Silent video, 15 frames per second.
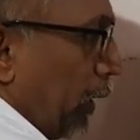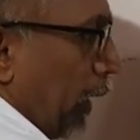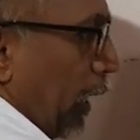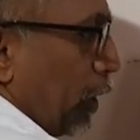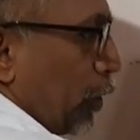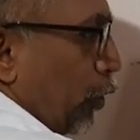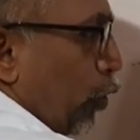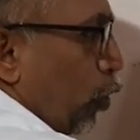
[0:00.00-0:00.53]
the
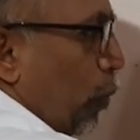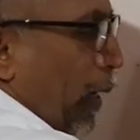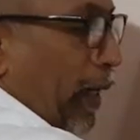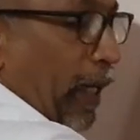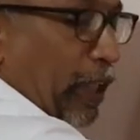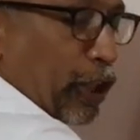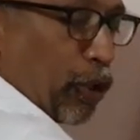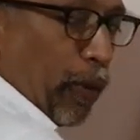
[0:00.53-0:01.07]
x cube and
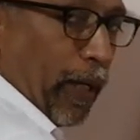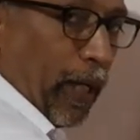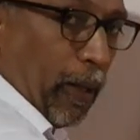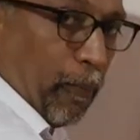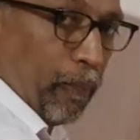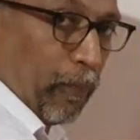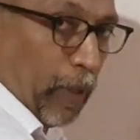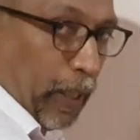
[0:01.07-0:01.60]
x
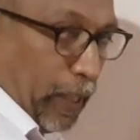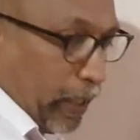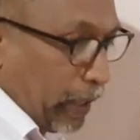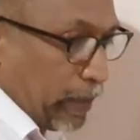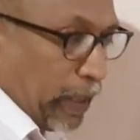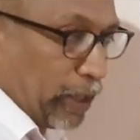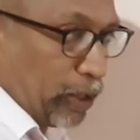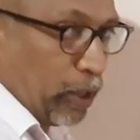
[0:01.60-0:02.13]
square, it
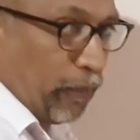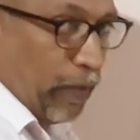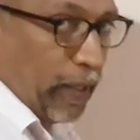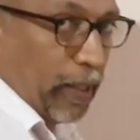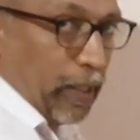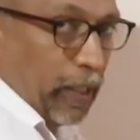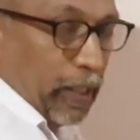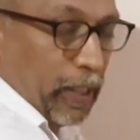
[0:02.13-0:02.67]
is actually
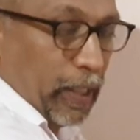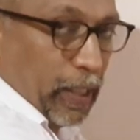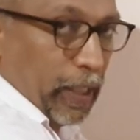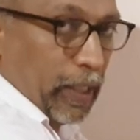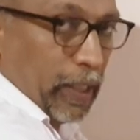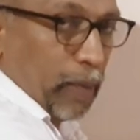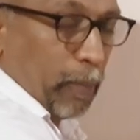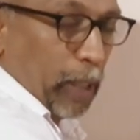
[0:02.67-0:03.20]
when
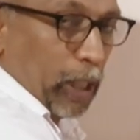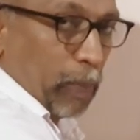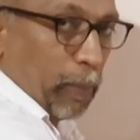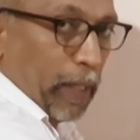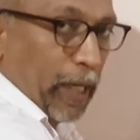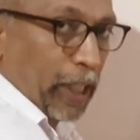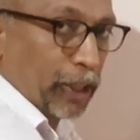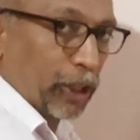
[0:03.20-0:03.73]
in the
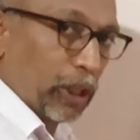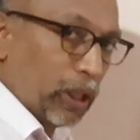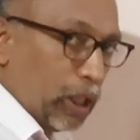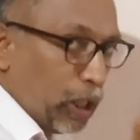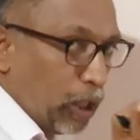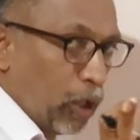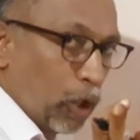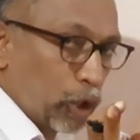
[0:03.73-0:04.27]
multiplication,
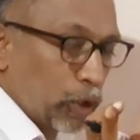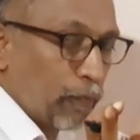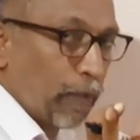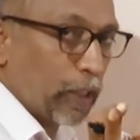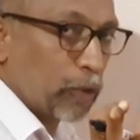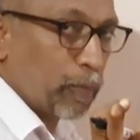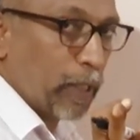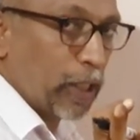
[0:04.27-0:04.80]
laws of
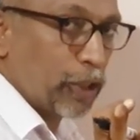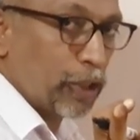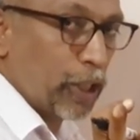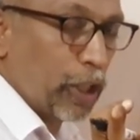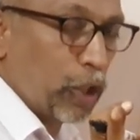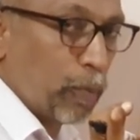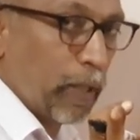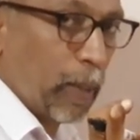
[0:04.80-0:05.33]
exponents
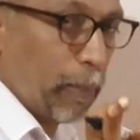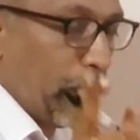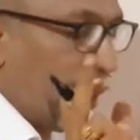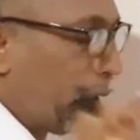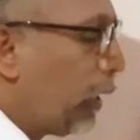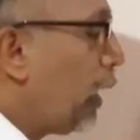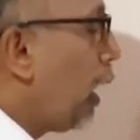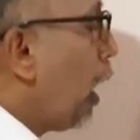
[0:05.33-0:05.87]
need to be
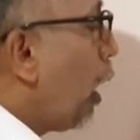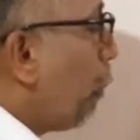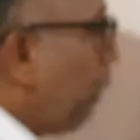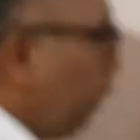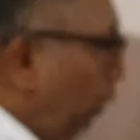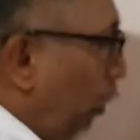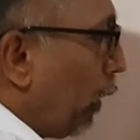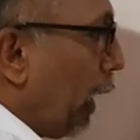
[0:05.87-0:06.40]
applied.
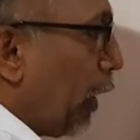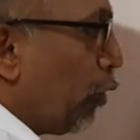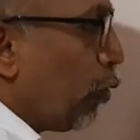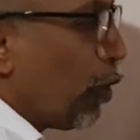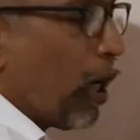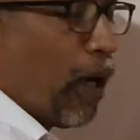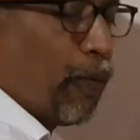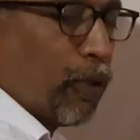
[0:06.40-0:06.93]
Before that,
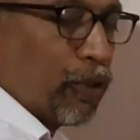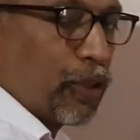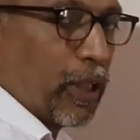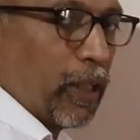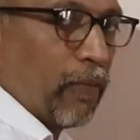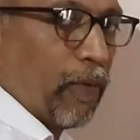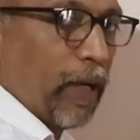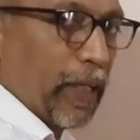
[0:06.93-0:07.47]
you have to
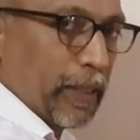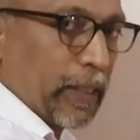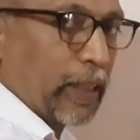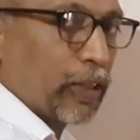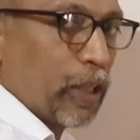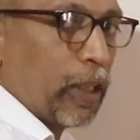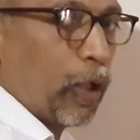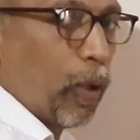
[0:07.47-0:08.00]
see what is
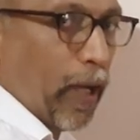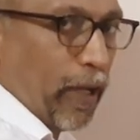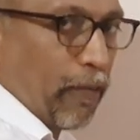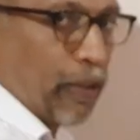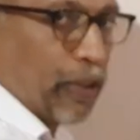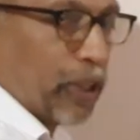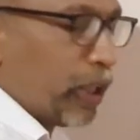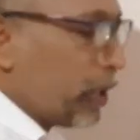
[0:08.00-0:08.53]
actually the
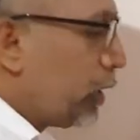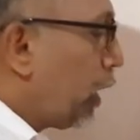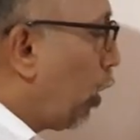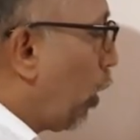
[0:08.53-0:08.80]
coefficient. The